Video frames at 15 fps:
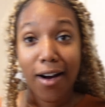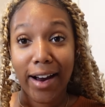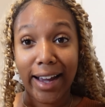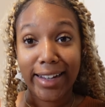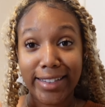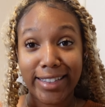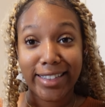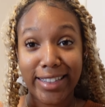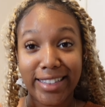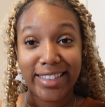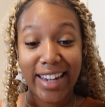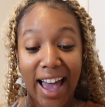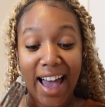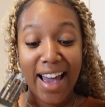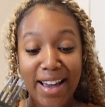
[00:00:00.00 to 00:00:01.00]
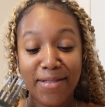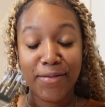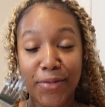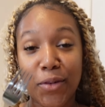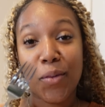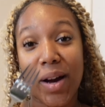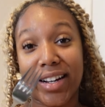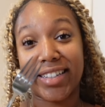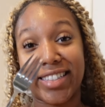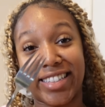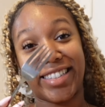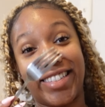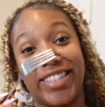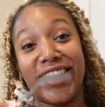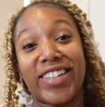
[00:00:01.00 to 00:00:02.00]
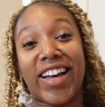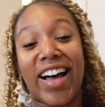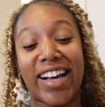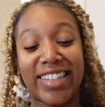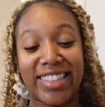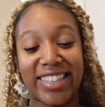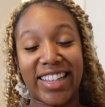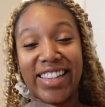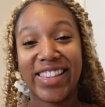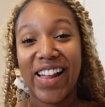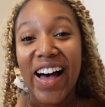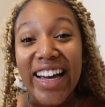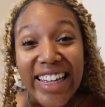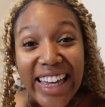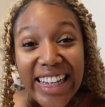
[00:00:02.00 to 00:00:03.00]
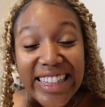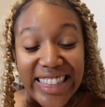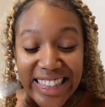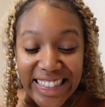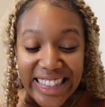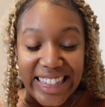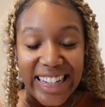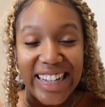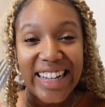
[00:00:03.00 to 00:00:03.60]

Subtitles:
right, time for what took us the longest,